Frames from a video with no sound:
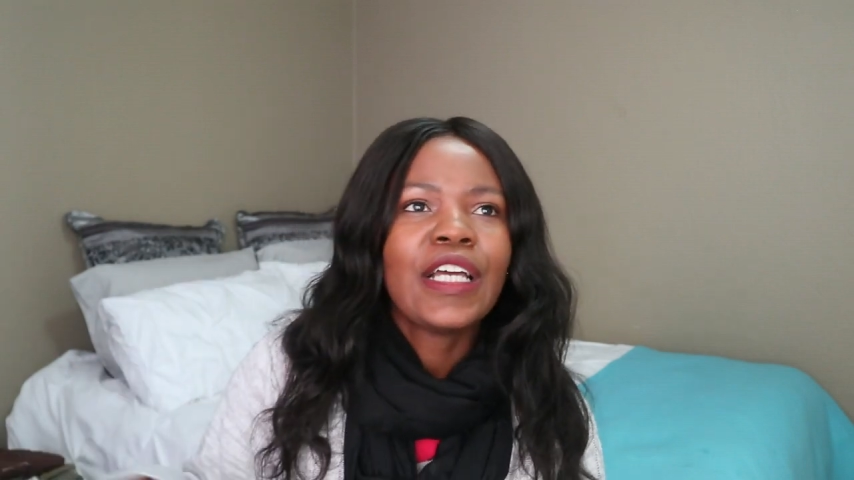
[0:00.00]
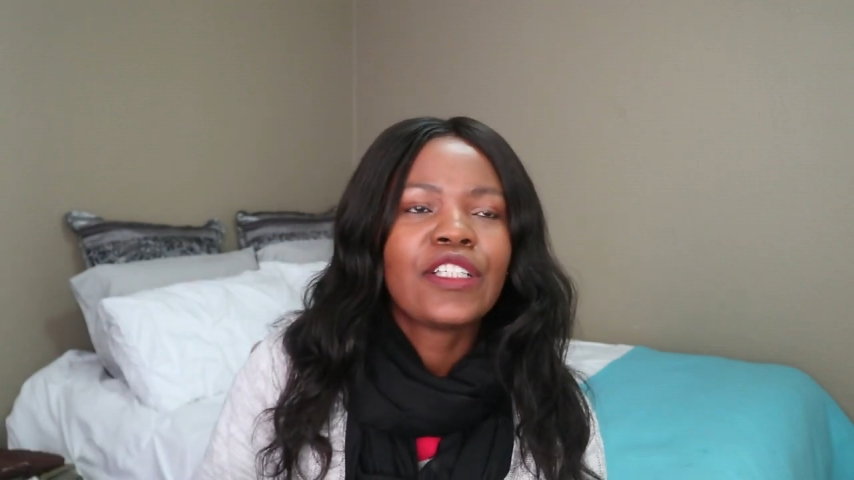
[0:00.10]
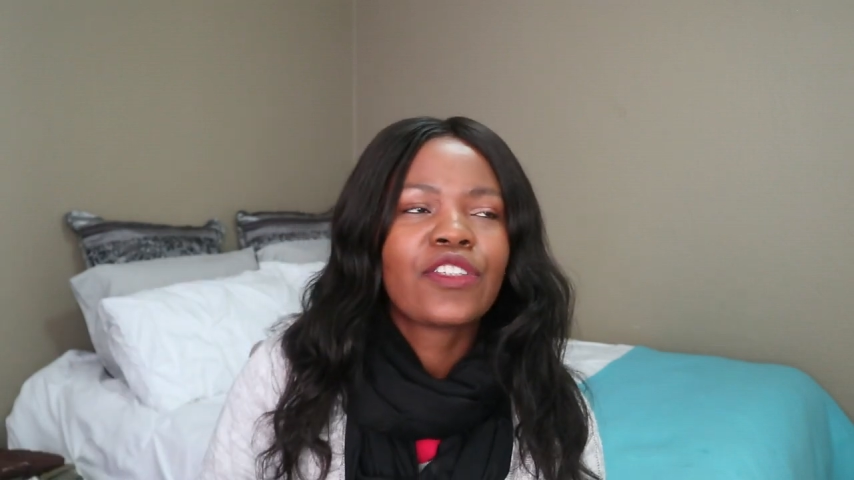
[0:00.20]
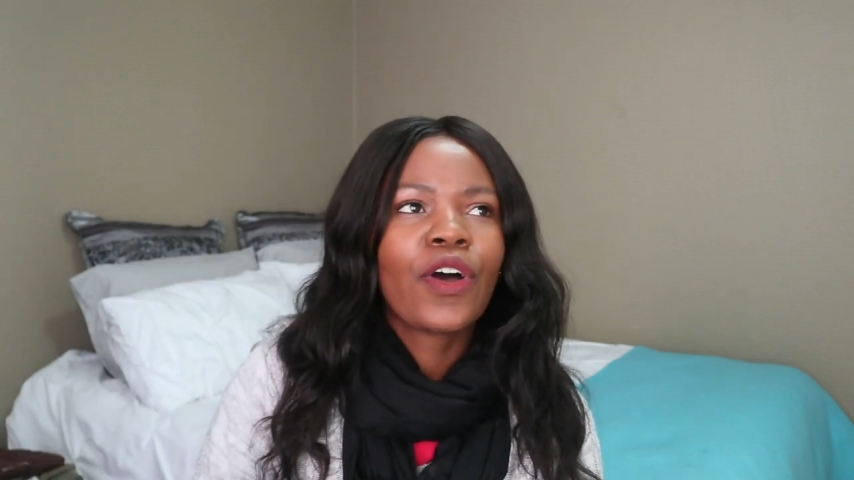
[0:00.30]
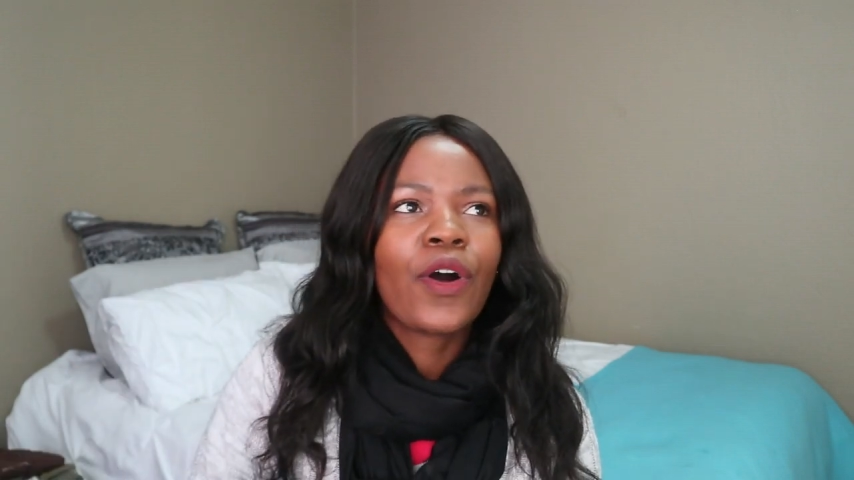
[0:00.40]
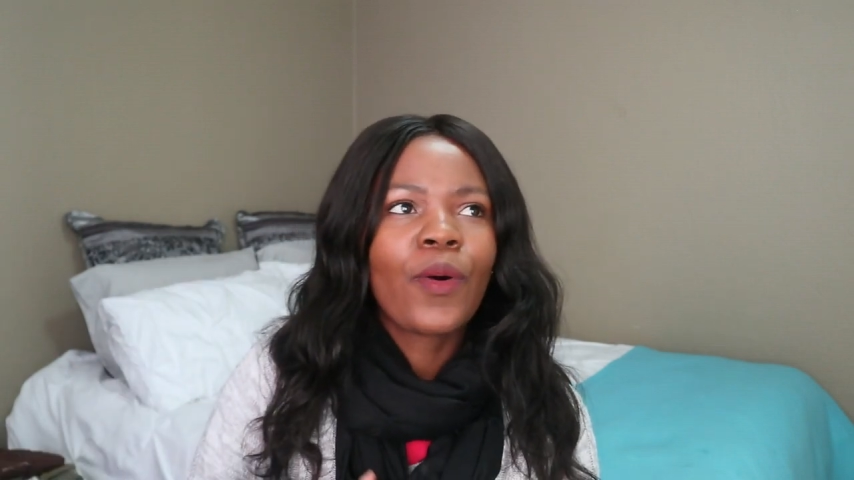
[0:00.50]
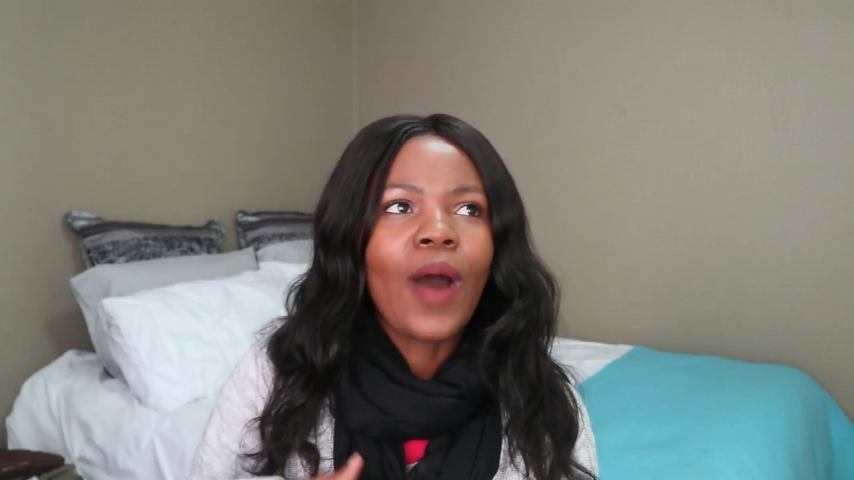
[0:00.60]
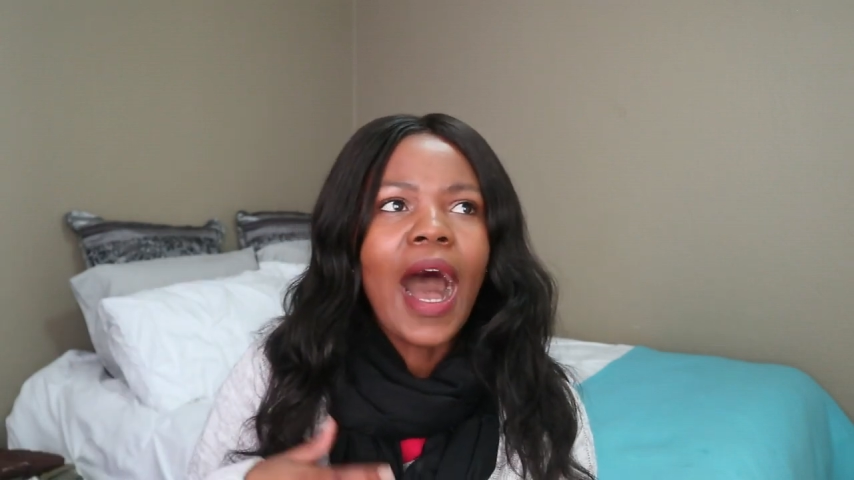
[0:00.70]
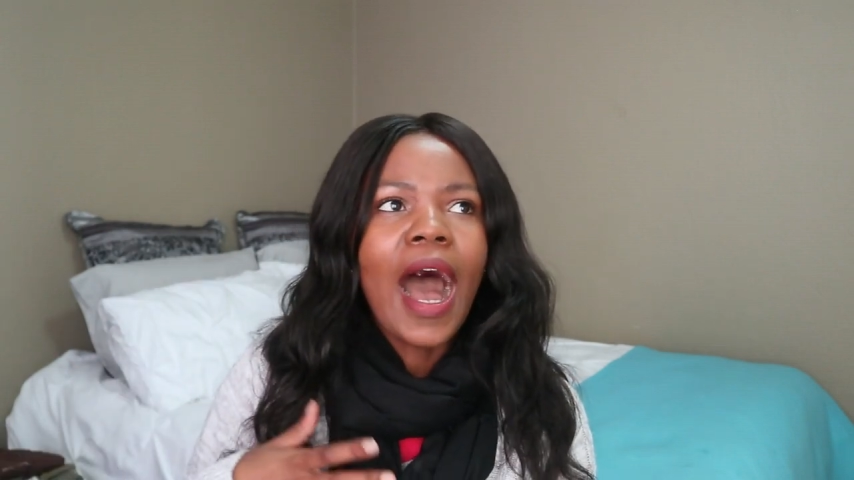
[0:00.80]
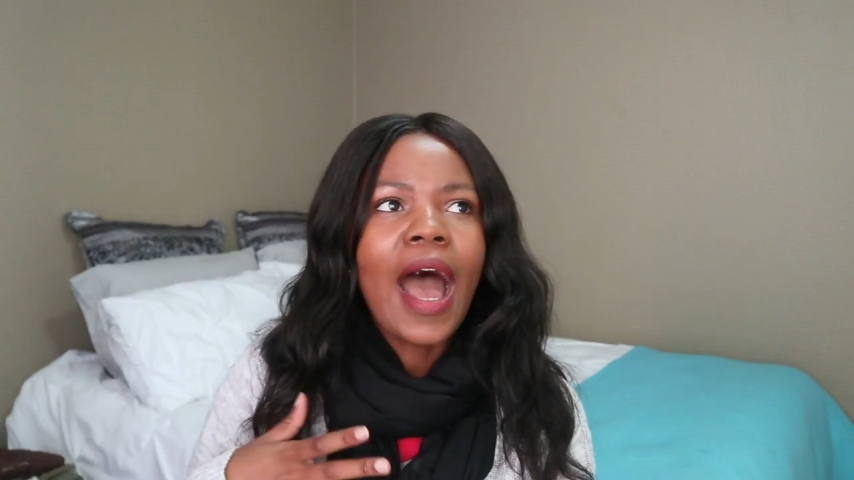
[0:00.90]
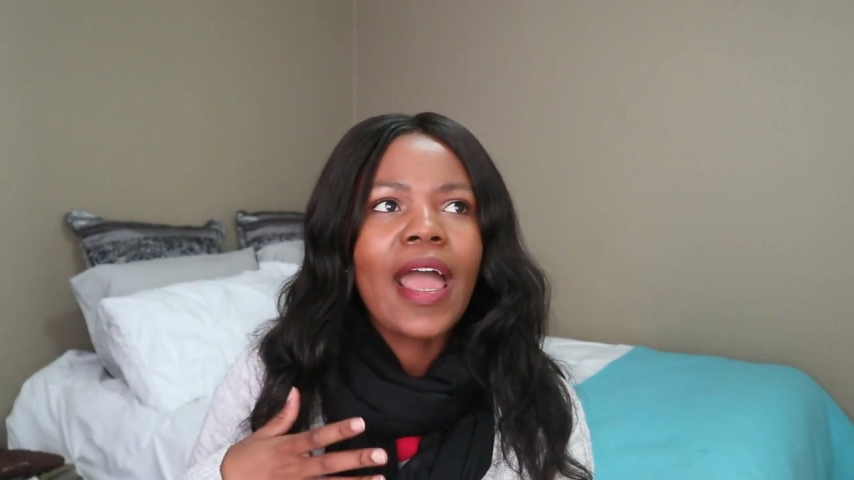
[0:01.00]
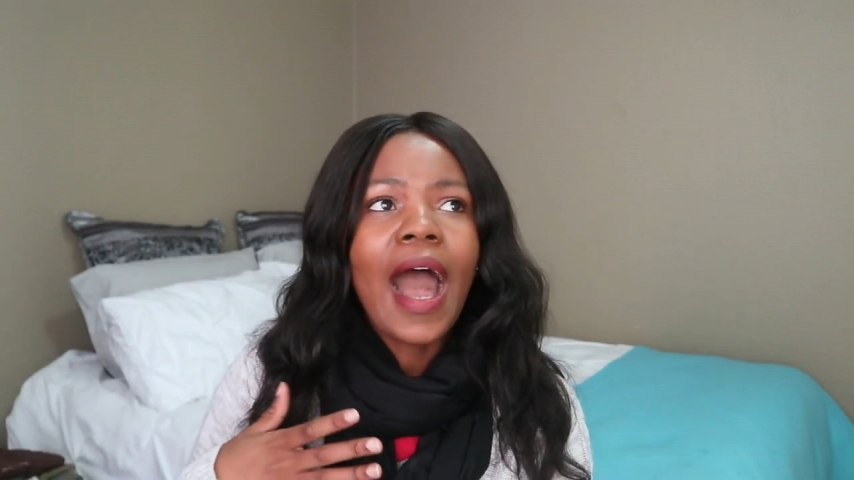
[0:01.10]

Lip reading: So I